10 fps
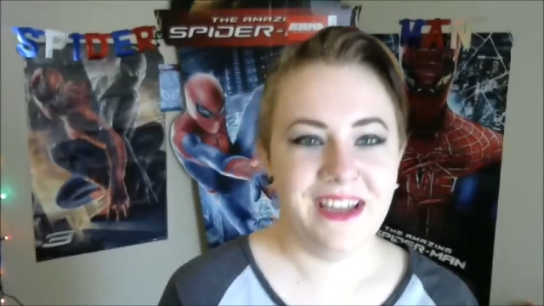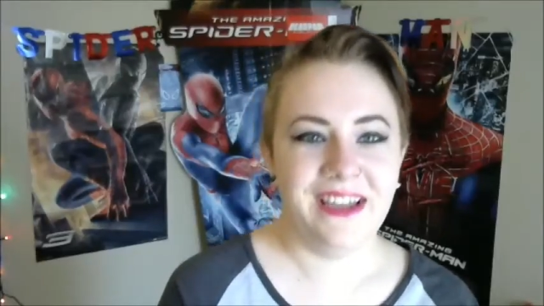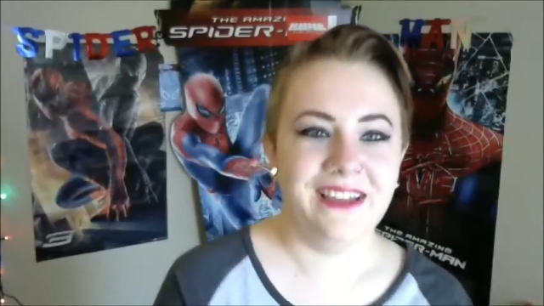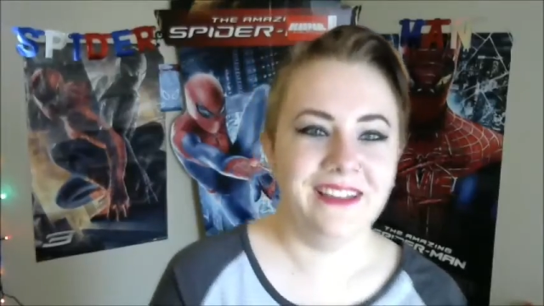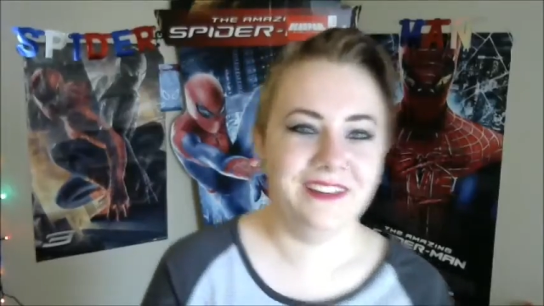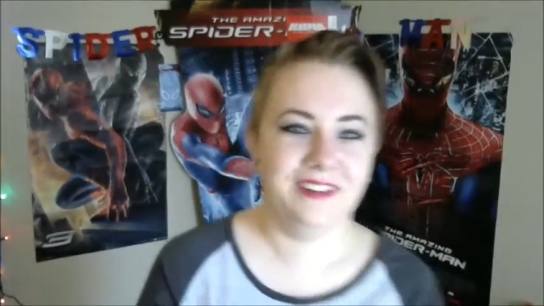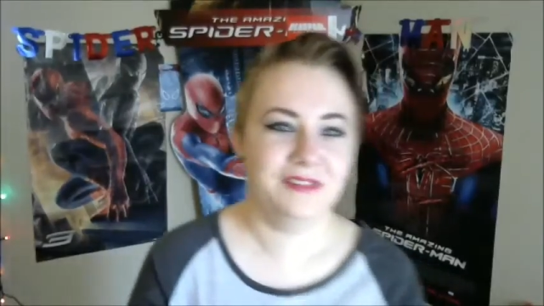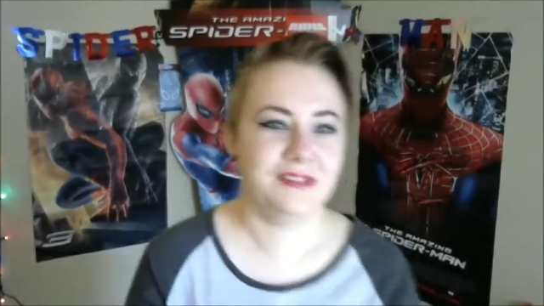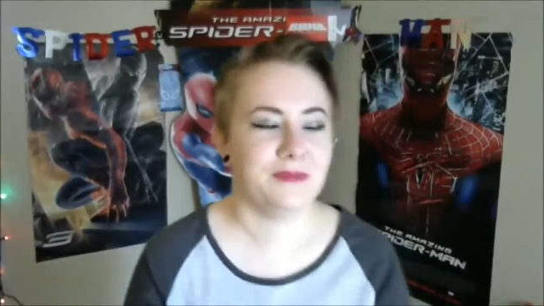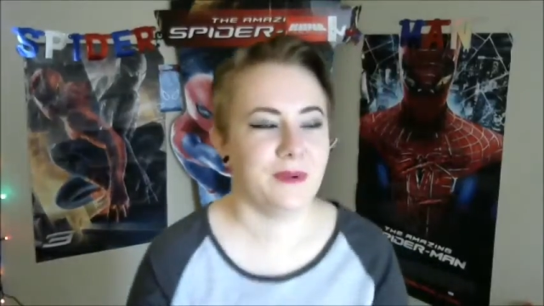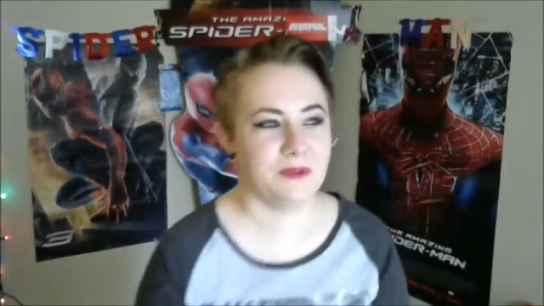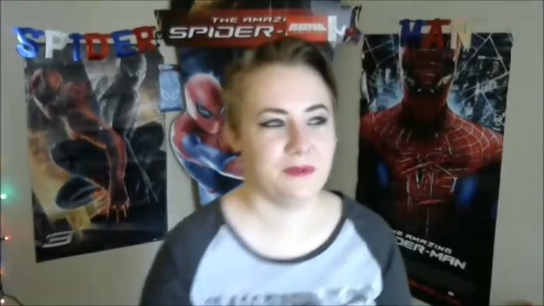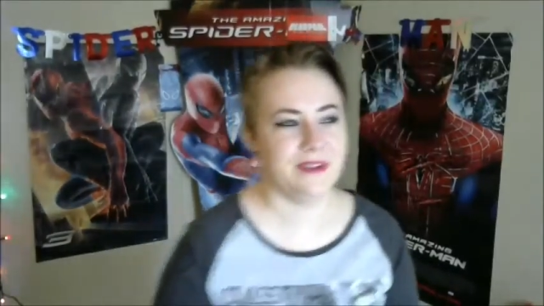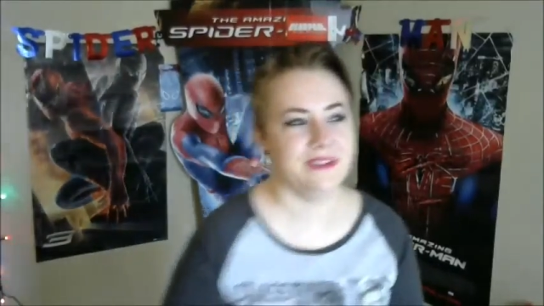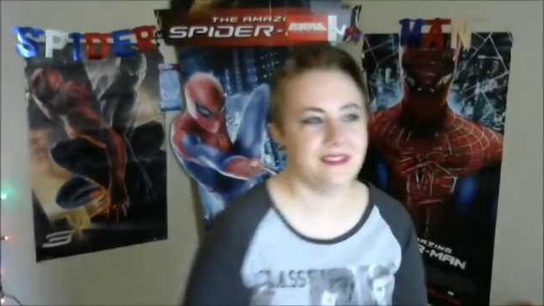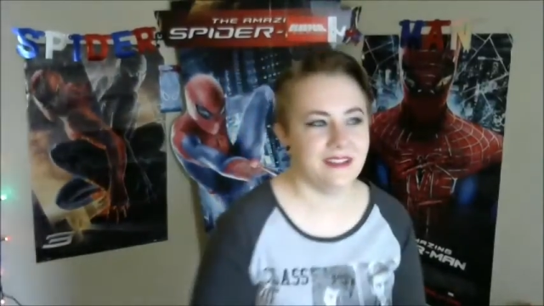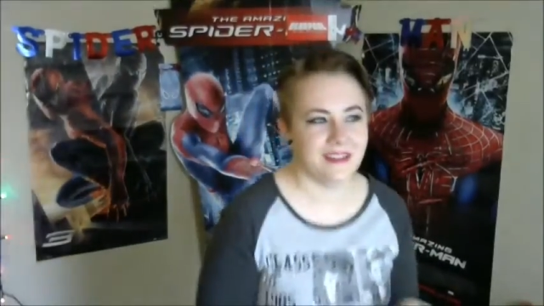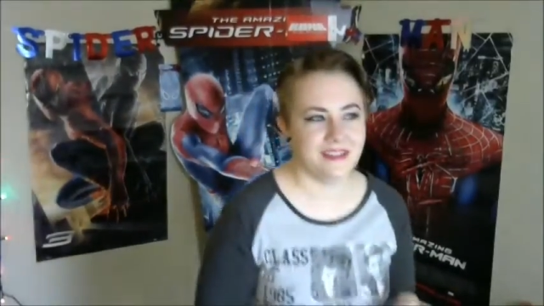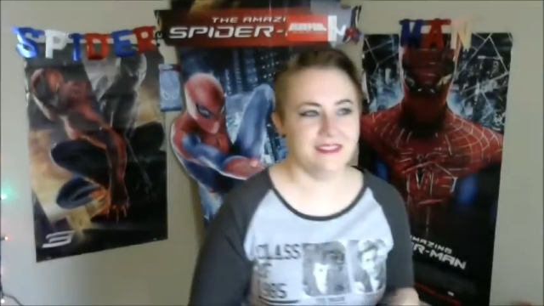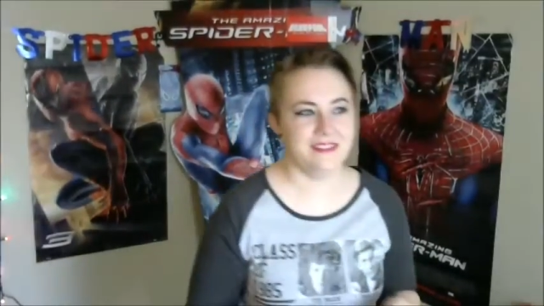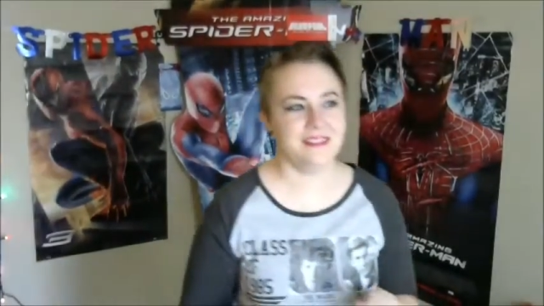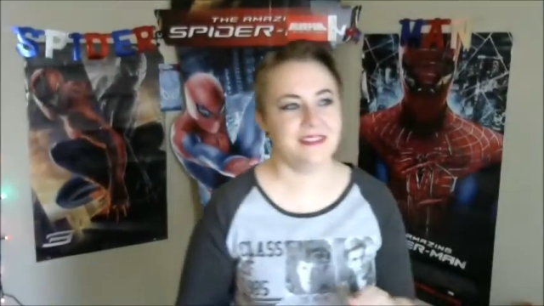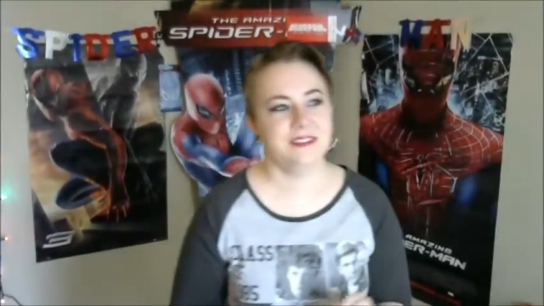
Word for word: And Spider-Man says,